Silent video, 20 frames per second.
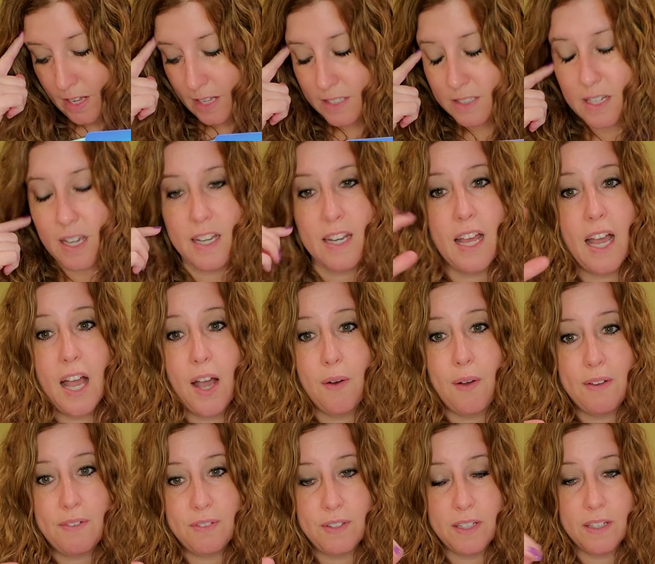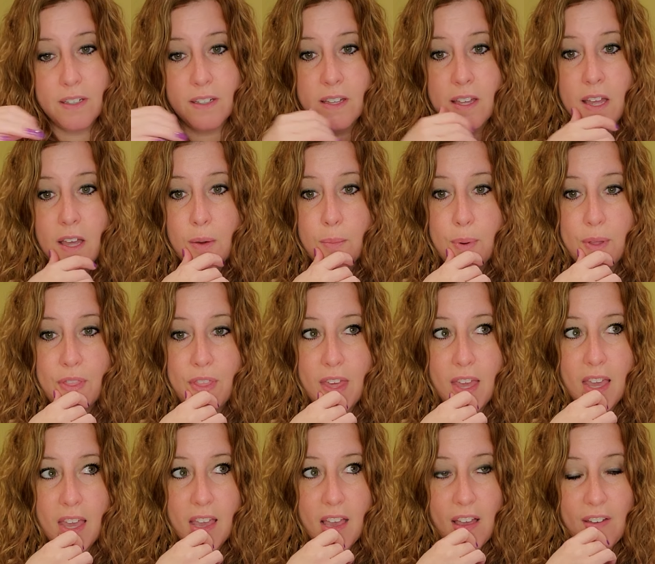It's kind of how I feel. But
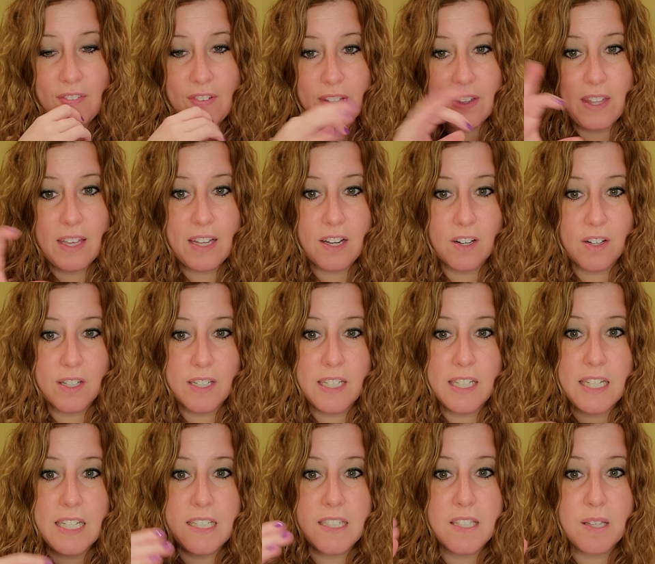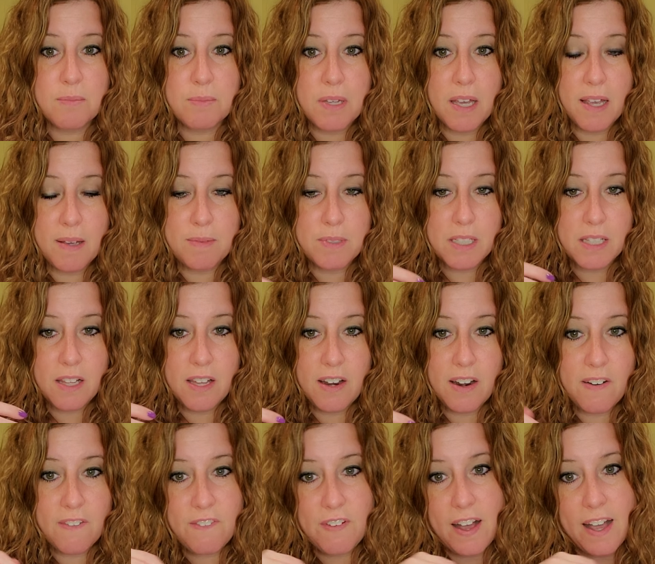they, I feel like, are going to need some time to
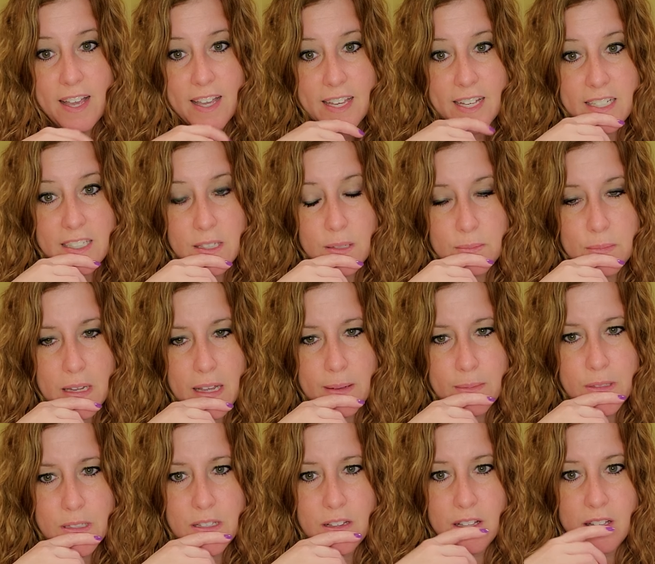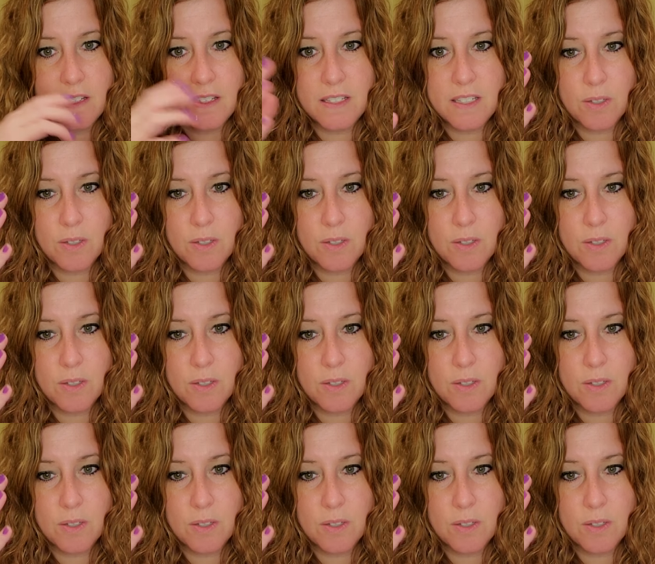clarify it, sometimes to,